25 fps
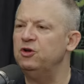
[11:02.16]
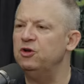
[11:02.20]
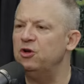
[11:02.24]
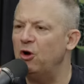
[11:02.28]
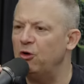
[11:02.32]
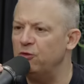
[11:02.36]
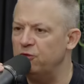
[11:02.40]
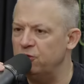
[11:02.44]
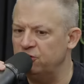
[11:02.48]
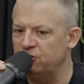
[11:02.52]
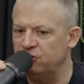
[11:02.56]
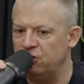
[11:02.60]

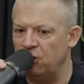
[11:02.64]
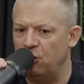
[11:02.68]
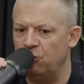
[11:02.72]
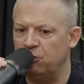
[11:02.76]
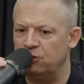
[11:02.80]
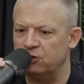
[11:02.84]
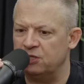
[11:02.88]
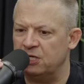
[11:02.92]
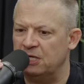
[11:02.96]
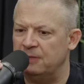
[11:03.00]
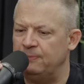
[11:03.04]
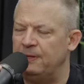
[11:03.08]
know the
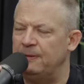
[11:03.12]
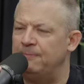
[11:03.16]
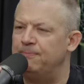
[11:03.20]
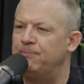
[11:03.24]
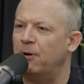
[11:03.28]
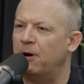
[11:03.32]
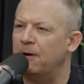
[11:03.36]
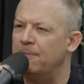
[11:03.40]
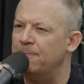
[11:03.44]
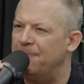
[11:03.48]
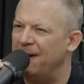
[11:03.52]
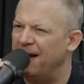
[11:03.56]
joke is going to be
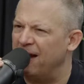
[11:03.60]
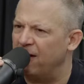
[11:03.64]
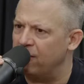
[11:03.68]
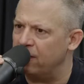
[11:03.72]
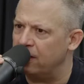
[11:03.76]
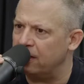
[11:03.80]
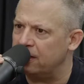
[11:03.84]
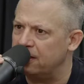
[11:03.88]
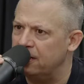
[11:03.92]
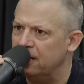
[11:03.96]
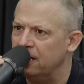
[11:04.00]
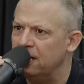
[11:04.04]

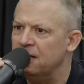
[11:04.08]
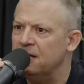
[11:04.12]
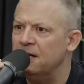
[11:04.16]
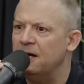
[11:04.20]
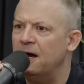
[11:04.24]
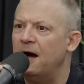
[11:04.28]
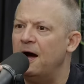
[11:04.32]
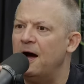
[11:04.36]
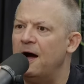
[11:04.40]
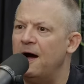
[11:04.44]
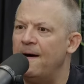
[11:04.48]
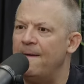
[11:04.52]
barbaric.
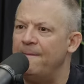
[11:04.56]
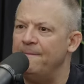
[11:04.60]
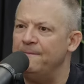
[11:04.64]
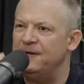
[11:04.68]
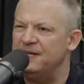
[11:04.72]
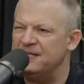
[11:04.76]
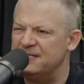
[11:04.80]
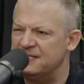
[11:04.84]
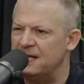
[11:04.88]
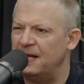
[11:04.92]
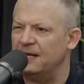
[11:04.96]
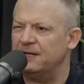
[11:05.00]
Um,
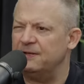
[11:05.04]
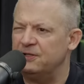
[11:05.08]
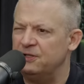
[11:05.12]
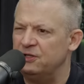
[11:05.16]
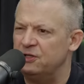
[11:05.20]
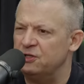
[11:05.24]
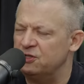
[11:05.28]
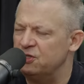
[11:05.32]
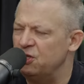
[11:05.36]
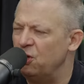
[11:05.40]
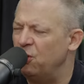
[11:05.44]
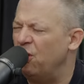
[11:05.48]
he's not.
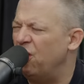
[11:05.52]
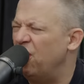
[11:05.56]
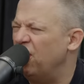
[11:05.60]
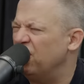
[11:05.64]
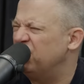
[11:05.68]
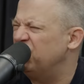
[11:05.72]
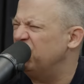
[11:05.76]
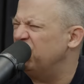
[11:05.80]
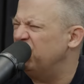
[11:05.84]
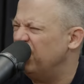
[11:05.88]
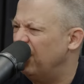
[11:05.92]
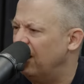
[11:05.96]
There's no aw
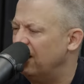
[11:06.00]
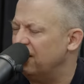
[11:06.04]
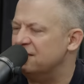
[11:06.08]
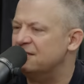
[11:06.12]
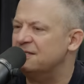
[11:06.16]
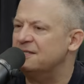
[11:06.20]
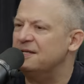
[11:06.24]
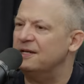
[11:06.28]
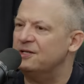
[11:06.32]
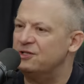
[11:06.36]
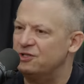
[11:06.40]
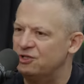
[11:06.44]

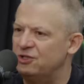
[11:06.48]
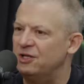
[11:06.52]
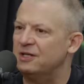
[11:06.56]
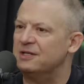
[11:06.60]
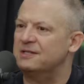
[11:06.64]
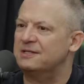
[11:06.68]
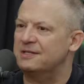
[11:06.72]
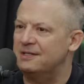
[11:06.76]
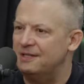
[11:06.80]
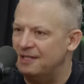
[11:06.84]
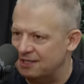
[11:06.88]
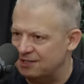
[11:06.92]
shucks. It's
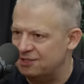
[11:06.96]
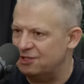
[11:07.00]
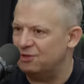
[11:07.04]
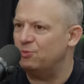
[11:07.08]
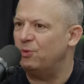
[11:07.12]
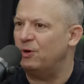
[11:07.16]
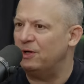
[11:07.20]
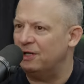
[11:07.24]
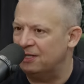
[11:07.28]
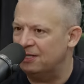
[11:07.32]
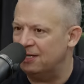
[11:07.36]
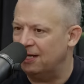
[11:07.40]
just this is
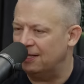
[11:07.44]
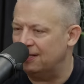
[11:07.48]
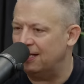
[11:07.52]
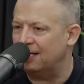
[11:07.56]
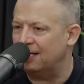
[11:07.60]
what he does.